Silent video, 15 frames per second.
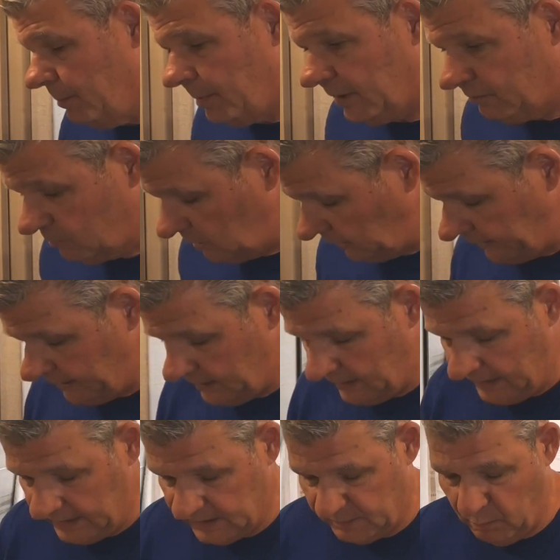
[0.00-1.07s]
but it
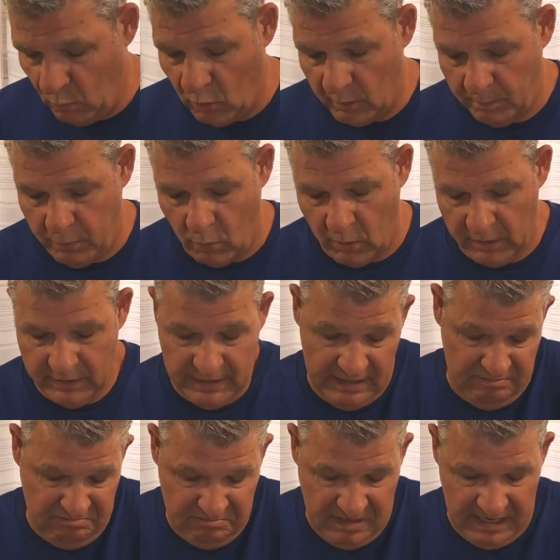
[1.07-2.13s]
really is more important
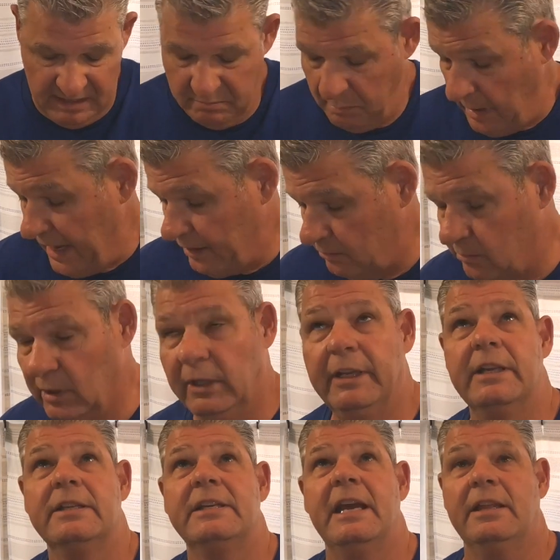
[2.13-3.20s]
and better really
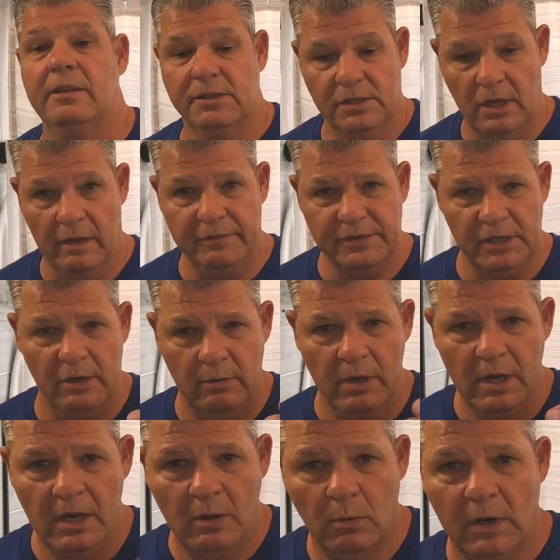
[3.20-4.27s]
to take this off. So
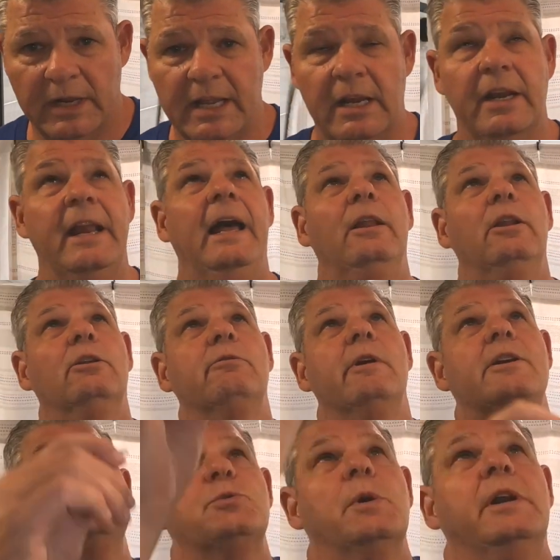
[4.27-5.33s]
we're going to get an Allen
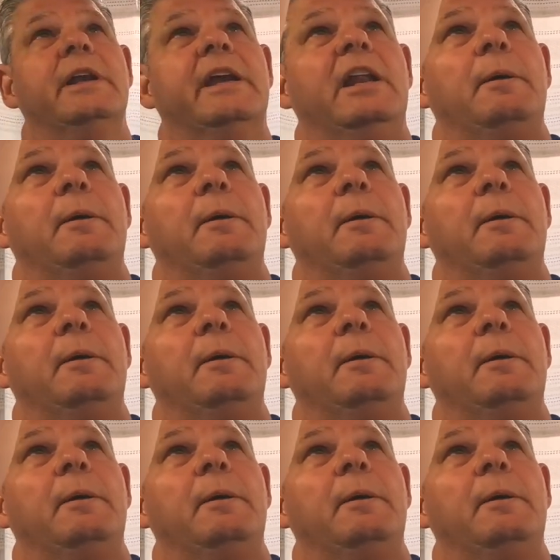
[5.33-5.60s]
wrench. We're going to get